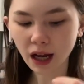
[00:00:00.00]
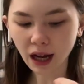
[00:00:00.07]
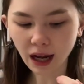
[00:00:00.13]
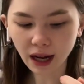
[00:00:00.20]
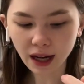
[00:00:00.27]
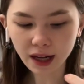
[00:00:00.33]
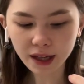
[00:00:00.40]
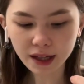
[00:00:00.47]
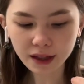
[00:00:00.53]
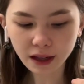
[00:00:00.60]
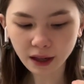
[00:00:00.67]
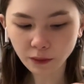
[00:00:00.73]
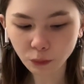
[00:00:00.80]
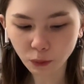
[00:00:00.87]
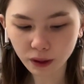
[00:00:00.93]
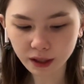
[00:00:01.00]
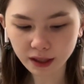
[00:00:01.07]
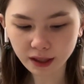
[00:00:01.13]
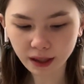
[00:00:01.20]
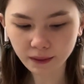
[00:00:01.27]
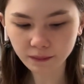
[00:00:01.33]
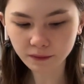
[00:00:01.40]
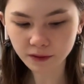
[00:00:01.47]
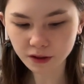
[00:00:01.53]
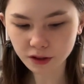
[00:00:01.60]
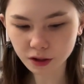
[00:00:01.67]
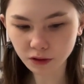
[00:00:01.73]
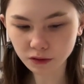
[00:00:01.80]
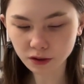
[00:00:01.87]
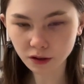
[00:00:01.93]
I had wanted them for
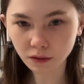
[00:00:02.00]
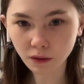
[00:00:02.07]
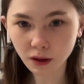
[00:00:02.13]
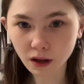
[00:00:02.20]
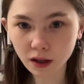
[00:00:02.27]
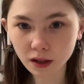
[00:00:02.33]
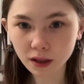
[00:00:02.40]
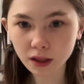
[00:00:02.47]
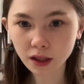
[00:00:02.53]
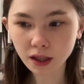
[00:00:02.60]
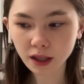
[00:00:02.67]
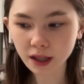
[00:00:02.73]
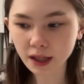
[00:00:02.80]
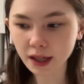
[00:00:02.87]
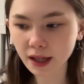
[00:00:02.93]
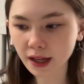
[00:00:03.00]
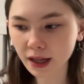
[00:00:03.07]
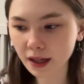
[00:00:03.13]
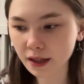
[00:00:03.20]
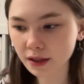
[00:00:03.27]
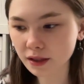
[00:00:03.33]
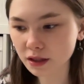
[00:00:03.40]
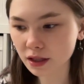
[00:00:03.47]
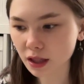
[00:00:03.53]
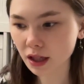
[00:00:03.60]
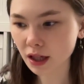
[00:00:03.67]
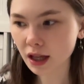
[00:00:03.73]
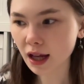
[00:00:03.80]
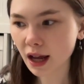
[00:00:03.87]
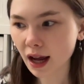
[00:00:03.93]
so long, and
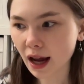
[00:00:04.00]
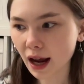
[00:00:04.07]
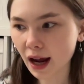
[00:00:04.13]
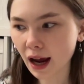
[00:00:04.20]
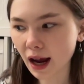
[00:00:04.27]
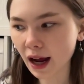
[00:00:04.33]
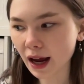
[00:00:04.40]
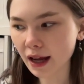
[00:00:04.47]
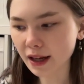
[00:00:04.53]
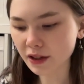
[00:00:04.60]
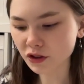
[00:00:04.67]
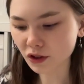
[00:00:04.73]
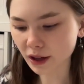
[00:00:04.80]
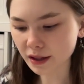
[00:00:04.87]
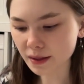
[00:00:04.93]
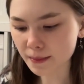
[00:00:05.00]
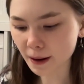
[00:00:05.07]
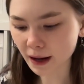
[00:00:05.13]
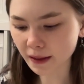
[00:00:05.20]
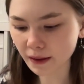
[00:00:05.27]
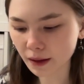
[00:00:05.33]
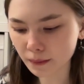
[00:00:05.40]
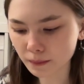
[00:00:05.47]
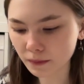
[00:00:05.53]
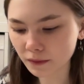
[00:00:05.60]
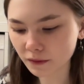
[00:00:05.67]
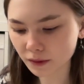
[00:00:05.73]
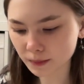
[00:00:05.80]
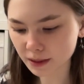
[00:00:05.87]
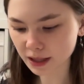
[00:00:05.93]
I tried to buy them
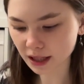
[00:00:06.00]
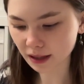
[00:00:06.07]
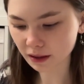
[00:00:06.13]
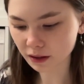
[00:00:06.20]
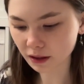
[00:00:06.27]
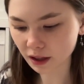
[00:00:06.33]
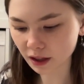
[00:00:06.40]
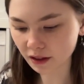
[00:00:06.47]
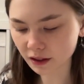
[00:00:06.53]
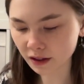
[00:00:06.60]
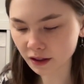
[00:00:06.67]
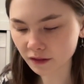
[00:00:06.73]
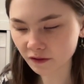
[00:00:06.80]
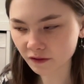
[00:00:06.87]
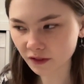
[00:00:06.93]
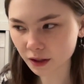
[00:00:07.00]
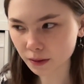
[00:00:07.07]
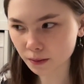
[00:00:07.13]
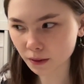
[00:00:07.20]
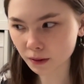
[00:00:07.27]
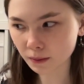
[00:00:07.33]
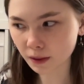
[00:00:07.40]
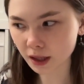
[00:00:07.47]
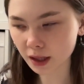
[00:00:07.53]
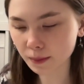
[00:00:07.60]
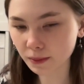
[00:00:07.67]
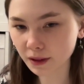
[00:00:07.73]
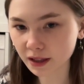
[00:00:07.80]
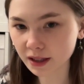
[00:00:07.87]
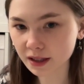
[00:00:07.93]
from a seller on Facebook
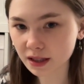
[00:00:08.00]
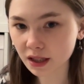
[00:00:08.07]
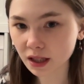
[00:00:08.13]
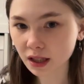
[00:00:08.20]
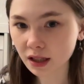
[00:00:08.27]
Marketplace.